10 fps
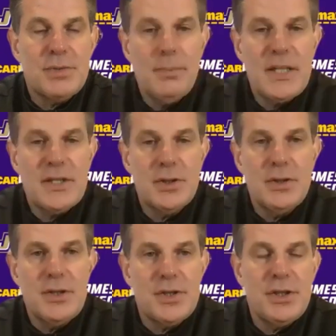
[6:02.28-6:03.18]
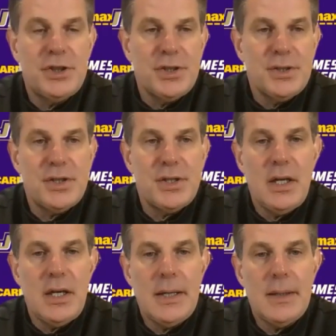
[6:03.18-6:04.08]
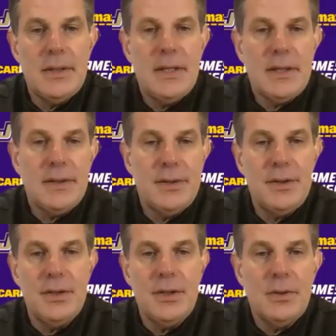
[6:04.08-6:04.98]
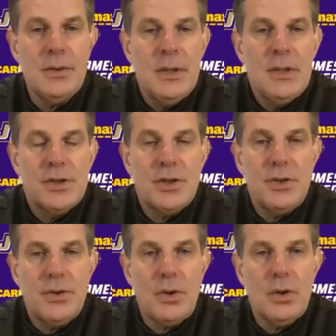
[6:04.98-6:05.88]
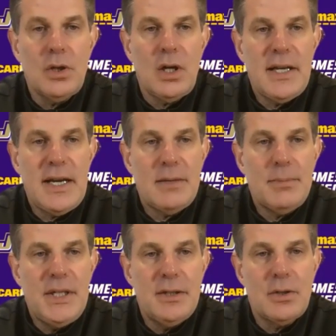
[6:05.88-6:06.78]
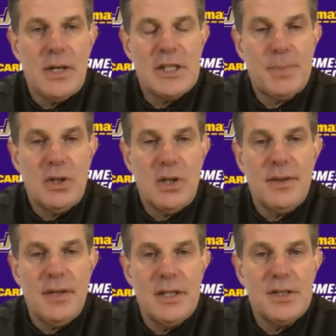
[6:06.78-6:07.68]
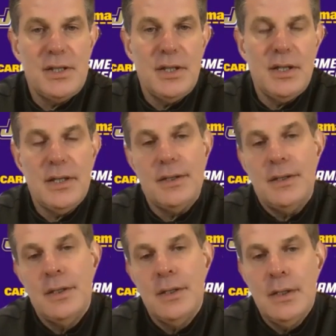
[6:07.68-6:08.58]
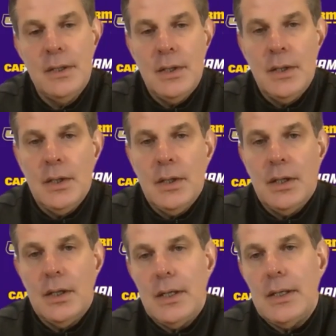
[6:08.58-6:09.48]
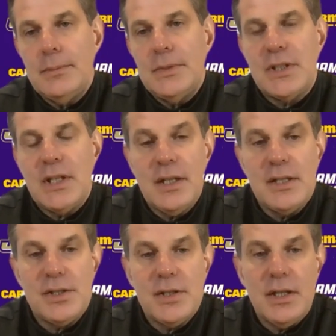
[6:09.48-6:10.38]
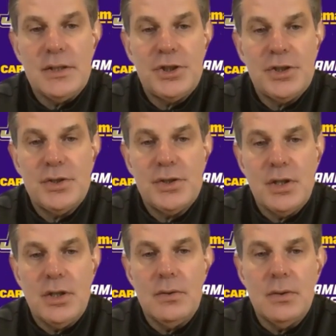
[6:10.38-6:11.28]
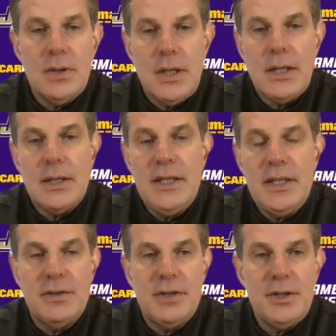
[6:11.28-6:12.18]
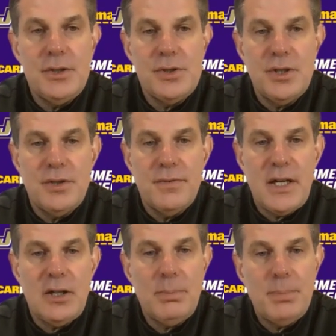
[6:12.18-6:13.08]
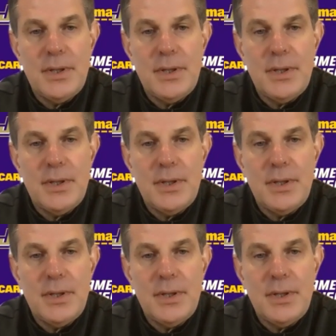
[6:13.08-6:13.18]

and makes good decisions. And, you know, so you can throw a lot at him. He can grasp a lot of things, and he's got nice touch. So he continues to develop.